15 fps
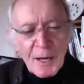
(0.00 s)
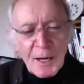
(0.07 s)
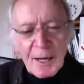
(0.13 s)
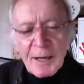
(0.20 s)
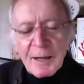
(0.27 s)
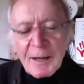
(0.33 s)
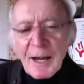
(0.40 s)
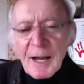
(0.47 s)

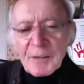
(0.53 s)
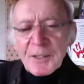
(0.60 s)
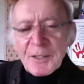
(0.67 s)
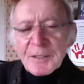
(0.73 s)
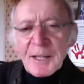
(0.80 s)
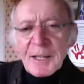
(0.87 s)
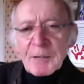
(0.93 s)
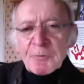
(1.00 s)
I
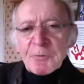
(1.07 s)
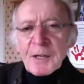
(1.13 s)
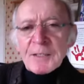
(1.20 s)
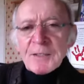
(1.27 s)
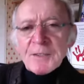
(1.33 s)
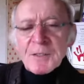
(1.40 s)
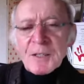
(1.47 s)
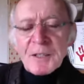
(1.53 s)
think they had a
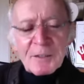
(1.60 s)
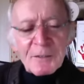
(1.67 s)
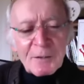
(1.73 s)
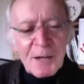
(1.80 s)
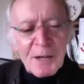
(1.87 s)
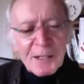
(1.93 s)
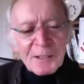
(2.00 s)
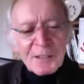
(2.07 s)
fight.
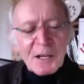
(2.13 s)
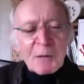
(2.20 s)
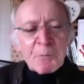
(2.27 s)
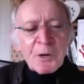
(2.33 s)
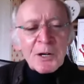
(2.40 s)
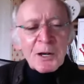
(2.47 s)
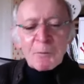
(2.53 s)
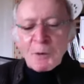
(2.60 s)
Actually,
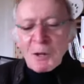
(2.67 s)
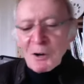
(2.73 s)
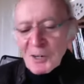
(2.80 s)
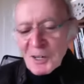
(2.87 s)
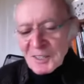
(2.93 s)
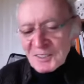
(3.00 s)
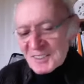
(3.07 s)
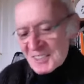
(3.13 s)
Miriam
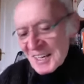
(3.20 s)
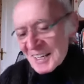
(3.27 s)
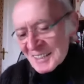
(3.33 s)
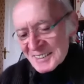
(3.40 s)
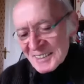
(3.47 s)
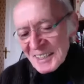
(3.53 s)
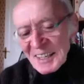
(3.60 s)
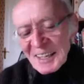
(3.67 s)
Lord
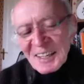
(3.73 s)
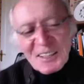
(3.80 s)
says,